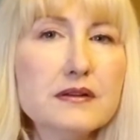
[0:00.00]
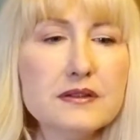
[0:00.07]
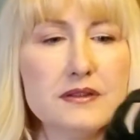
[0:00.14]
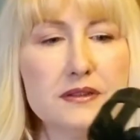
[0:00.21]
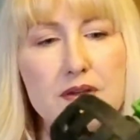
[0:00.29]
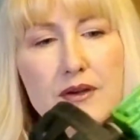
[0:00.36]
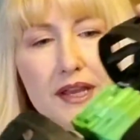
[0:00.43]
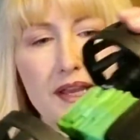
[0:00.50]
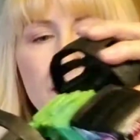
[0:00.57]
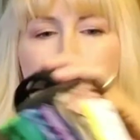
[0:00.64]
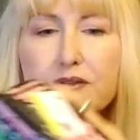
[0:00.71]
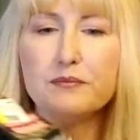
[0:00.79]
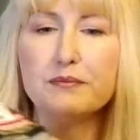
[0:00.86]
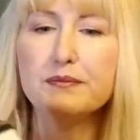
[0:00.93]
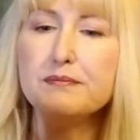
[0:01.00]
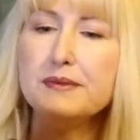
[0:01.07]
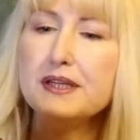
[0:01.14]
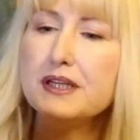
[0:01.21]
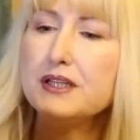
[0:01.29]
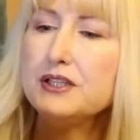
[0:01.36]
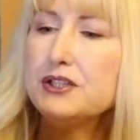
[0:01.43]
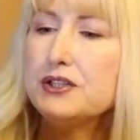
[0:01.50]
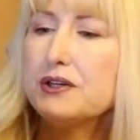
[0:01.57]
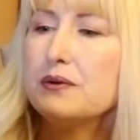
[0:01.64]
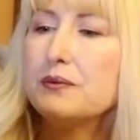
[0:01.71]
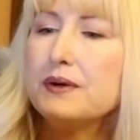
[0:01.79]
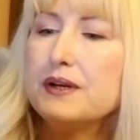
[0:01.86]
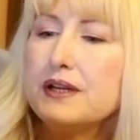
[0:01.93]
So I have a
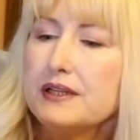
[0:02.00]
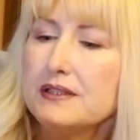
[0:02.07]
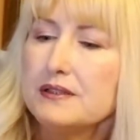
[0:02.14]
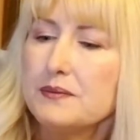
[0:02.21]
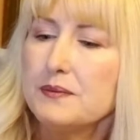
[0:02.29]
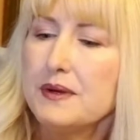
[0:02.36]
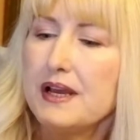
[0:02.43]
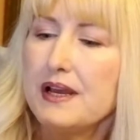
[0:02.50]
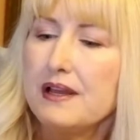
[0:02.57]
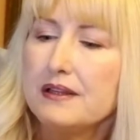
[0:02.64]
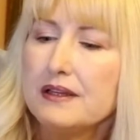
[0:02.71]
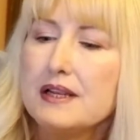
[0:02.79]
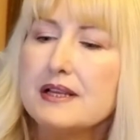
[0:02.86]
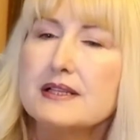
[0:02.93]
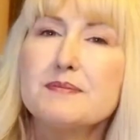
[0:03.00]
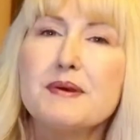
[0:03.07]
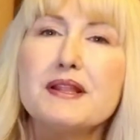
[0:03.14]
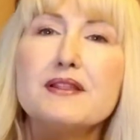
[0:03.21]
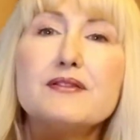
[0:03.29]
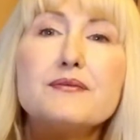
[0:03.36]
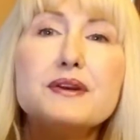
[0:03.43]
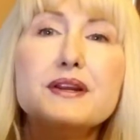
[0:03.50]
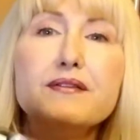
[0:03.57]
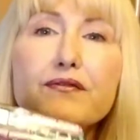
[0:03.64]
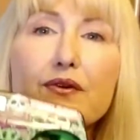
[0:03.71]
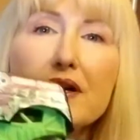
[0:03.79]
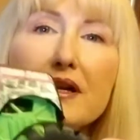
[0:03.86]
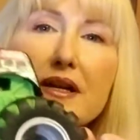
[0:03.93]
miniature one as well, and I spent
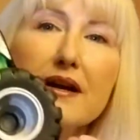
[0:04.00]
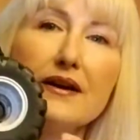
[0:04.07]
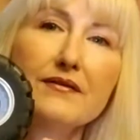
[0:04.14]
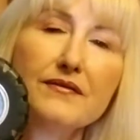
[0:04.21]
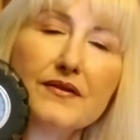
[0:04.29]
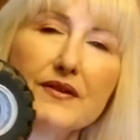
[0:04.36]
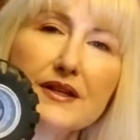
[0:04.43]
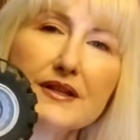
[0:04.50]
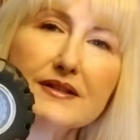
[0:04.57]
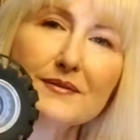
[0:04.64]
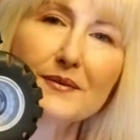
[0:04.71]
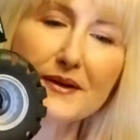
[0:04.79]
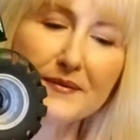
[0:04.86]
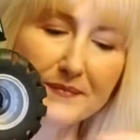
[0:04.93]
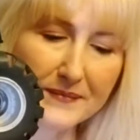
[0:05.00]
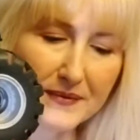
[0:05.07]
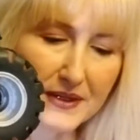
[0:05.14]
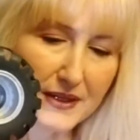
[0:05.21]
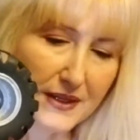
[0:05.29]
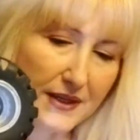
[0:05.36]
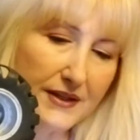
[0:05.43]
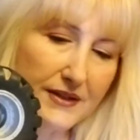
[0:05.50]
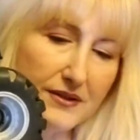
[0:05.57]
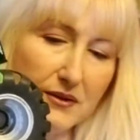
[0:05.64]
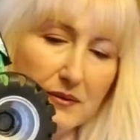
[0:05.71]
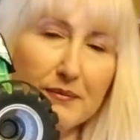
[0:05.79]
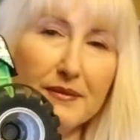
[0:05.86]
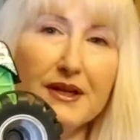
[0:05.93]
$3.49 for this one. So
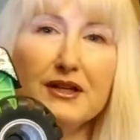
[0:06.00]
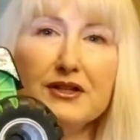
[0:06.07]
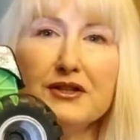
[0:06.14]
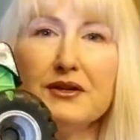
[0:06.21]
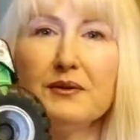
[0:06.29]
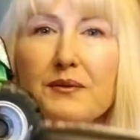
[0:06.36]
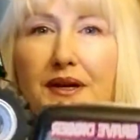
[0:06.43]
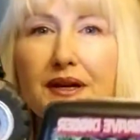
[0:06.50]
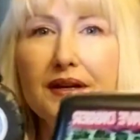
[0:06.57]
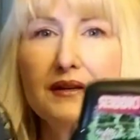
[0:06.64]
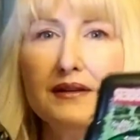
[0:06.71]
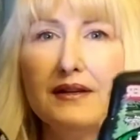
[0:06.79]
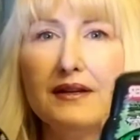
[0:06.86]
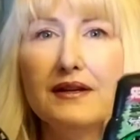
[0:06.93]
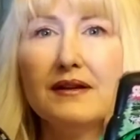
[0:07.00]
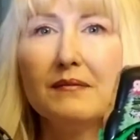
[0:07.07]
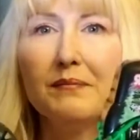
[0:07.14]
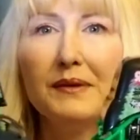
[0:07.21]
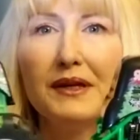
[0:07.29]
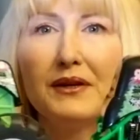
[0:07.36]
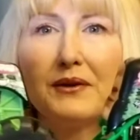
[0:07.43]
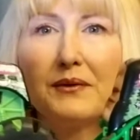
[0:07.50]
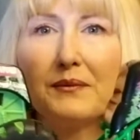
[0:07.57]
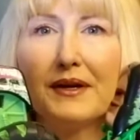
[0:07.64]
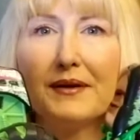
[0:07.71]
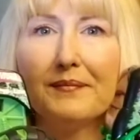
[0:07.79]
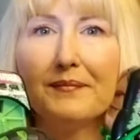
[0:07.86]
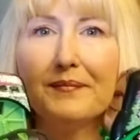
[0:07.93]
a miniature one and a bigger
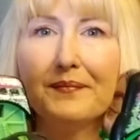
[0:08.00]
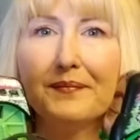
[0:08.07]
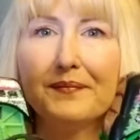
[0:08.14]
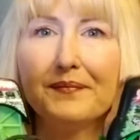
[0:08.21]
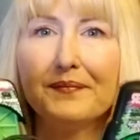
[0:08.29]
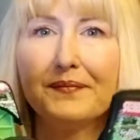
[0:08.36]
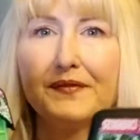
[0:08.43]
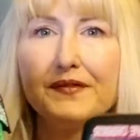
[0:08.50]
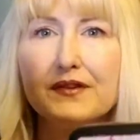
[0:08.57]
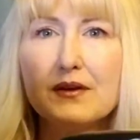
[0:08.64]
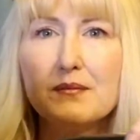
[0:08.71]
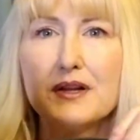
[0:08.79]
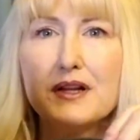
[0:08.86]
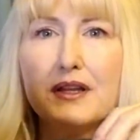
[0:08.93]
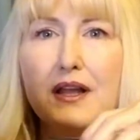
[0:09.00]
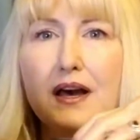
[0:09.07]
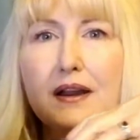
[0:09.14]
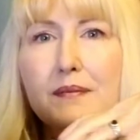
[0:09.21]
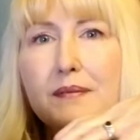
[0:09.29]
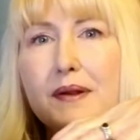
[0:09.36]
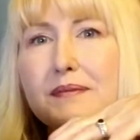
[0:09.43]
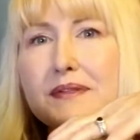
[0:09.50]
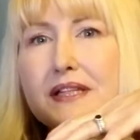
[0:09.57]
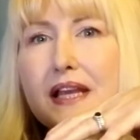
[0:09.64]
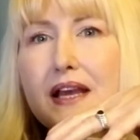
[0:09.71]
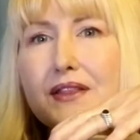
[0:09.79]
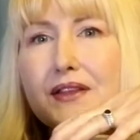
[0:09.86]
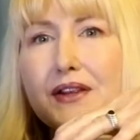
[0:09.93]
one. So I'm going to lot them up
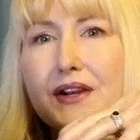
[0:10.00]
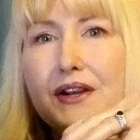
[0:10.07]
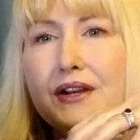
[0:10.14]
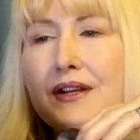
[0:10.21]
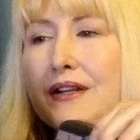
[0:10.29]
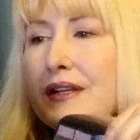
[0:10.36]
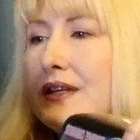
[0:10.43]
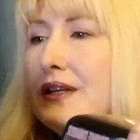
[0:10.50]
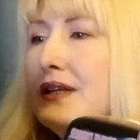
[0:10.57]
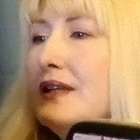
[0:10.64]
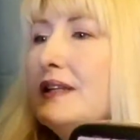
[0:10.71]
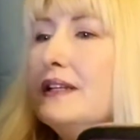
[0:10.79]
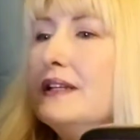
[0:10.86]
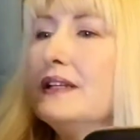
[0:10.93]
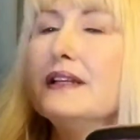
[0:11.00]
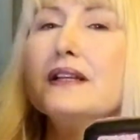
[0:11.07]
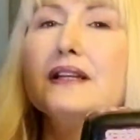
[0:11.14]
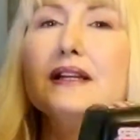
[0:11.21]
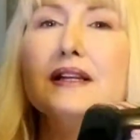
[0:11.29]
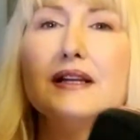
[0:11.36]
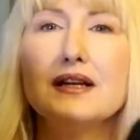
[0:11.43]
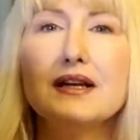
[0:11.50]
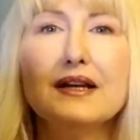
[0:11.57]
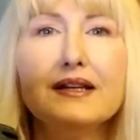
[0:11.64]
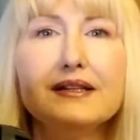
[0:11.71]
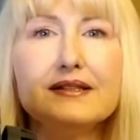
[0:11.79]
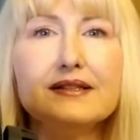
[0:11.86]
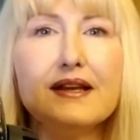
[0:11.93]
together
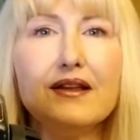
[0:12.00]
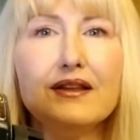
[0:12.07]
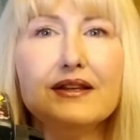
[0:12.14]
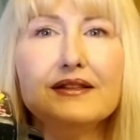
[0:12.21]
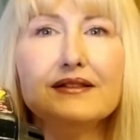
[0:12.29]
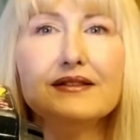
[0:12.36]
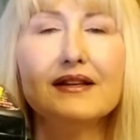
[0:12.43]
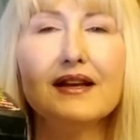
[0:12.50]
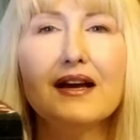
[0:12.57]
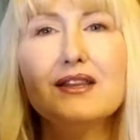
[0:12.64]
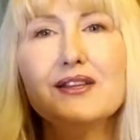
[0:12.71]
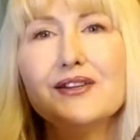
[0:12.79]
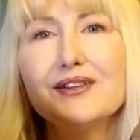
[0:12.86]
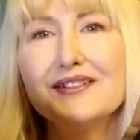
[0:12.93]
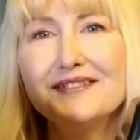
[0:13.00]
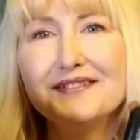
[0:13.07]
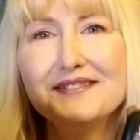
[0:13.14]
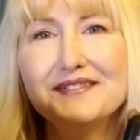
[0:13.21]
and sell these together.